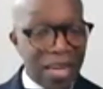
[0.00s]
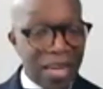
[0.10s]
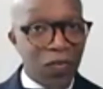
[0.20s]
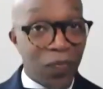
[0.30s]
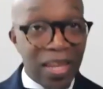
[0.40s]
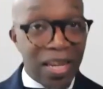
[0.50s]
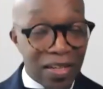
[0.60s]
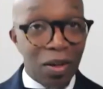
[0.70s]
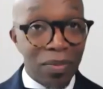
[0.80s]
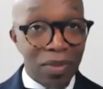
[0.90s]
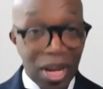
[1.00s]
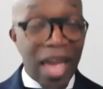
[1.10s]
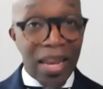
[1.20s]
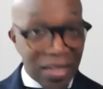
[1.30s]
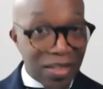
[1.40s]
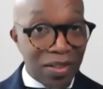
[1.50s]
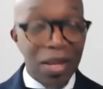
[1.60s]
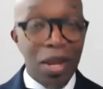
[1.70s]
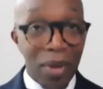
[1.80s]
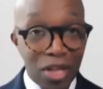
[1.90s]
is feeling some challenges
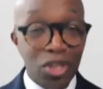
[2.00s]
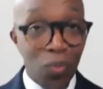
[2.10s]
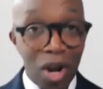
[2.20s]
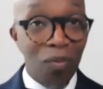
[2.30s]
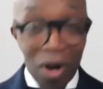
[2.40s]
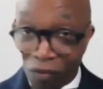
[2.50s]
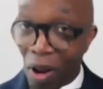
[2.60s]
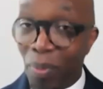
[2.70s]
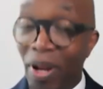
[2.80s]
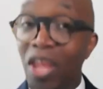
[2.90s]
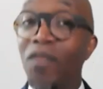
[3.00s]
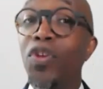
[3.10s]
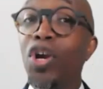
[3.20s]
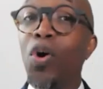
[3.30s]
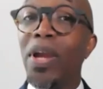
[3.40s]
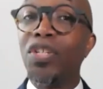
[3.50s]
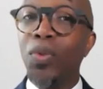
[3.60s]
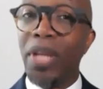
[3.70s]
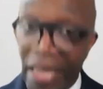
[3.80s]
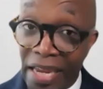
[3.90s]
because you're running. But if you're going
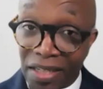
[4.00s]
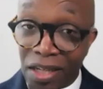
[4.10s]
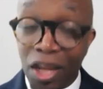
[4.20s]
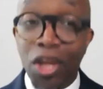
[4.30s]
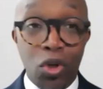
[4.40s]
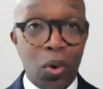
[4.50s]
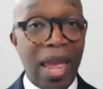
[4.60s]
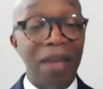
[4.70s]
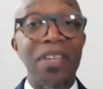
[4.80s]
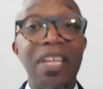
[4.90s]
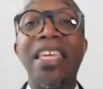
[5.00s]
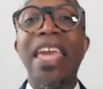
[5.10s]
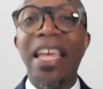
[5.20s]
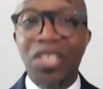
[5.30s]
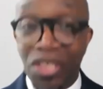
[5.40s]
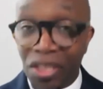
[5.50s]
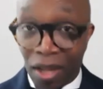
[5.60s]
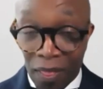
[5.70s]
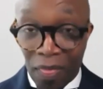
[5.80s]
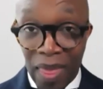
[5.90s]
to eat, you're going to have to catch
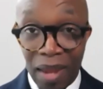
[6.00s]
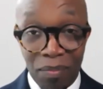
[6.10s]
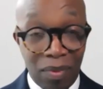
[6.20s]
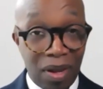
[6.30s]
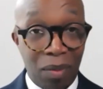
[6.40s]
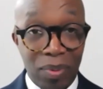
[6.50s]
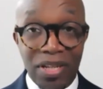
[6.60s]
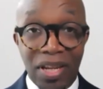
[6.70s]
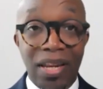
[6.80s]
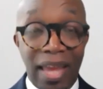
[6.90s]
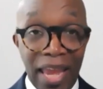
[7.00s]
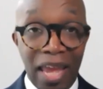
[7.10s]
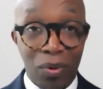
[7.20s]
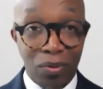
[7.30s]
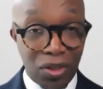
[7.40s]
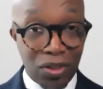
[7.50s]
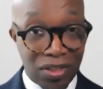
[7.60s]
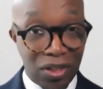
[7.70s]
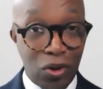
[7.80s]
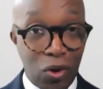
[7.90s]
that particular animal to
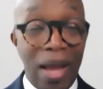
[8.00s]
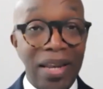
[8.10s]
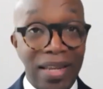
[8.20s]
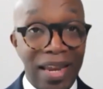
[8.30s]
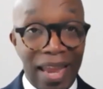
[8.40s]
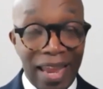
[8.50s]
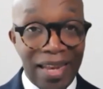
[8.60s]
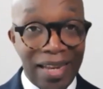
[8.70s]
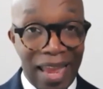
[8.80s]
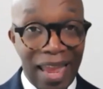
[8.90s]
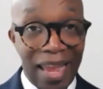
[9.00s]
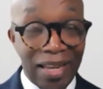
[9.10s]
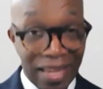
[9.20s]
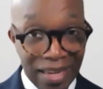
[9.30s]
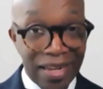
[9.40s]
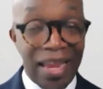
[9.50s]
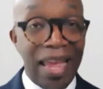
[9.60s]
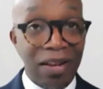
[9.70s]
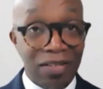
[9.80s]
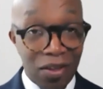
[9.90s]
go out there and get it
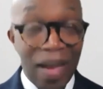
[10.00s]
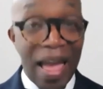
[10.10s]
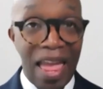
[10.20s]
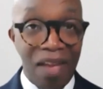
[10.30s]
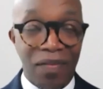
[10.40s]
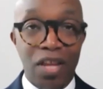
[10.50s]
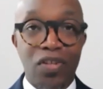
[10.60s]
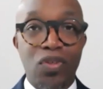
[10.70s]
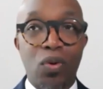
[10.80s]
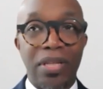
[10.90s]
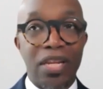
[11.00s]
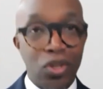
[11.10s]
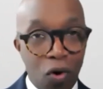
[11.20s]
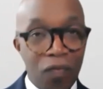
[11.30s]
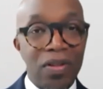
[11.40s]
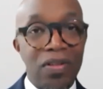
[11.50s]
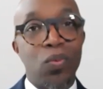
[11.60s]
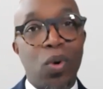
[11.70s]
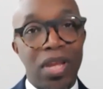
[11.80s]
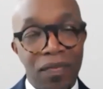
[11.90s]
and survive. And so the endorphins
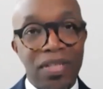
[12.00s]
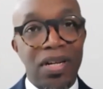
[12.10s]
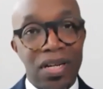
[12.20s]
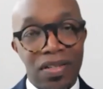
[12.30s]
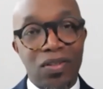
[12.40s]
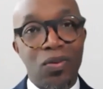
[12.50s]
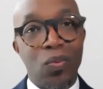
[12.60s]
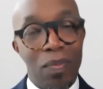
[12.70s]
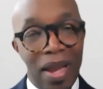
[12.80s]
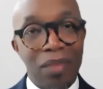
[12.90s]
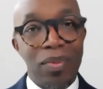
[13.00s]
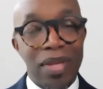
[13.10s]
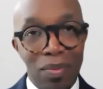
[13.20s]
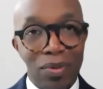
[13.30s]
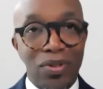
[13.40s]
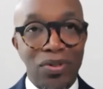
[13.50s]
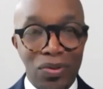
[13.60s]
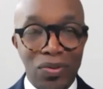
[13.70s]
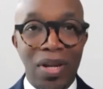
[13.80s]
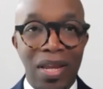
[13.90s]
were given to us so that we might be able
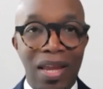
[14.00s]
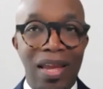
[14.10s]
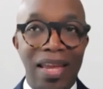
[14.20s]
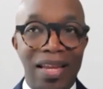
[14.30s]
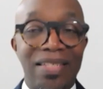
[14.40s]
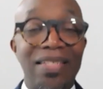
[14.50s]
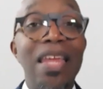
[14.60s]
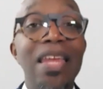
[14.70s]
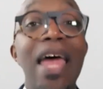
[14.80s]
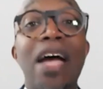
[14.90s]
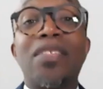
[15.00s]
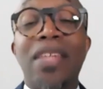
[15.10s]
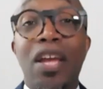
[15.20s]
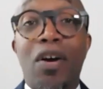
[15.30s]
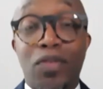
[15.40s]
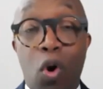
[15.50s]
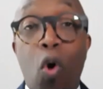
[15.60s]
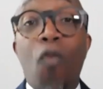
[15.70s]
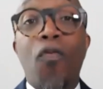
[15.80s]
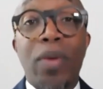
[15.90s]
to extend ourselves or
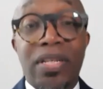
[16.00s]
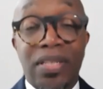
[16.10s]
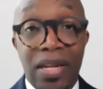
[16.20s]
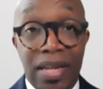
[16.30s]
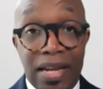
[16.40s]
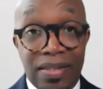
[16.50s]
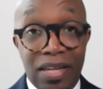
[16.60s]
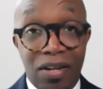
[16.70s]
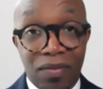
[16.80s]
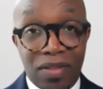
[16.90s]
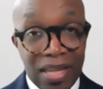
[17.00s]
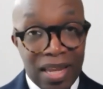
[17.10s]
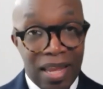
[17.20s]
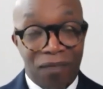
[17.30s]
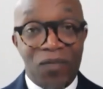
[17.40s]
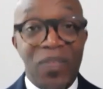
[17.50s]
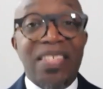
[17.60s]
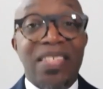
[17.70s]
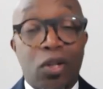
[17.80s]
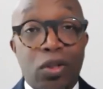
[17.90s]
overextend ourselves
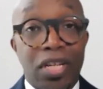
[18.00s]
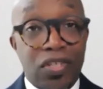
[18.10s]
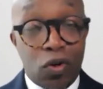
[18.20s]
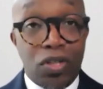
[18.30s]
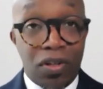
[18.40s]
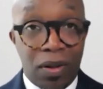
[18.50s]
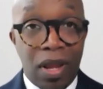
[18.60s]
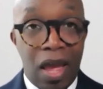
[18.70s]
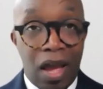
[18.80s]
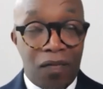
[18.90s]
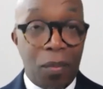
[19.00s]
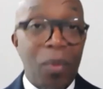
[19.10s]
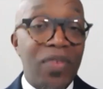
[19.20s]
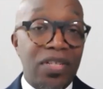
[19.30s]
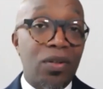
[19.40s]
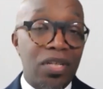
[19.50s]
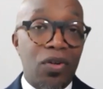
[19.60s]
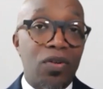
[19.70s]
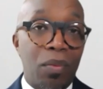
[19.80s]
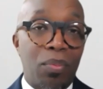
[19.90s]
from a physical
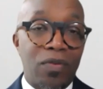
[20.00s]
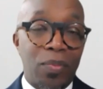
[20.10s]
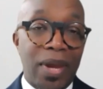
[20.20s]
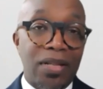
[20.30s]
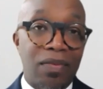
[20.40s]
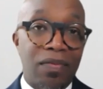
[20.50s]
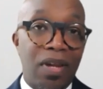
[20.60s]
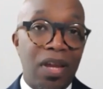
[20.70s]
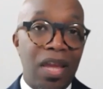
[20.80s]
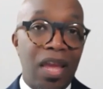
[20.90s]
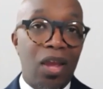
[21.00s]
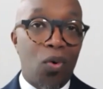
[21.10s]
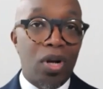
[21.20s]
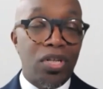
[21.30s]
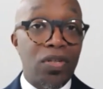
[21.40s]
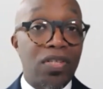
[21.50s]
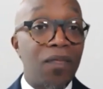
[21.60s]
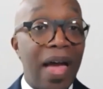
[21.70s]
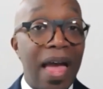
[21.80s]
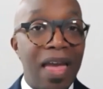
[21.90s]
exertion perspective in order to
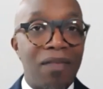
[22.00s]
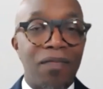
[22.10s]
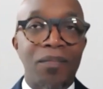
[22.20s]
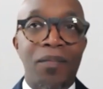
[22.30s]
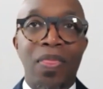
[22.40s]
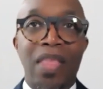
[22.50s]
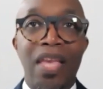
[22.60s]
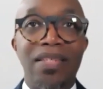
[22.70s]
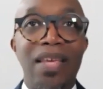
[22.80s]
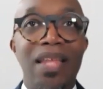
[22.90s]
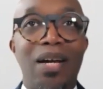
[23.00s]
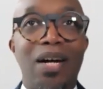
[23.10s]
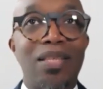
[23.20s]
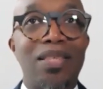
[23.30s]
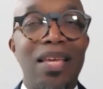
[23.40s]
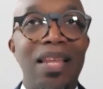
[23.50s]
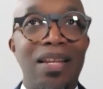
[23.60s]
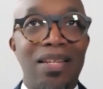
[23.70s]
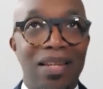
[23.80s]
survive. He said the other thing that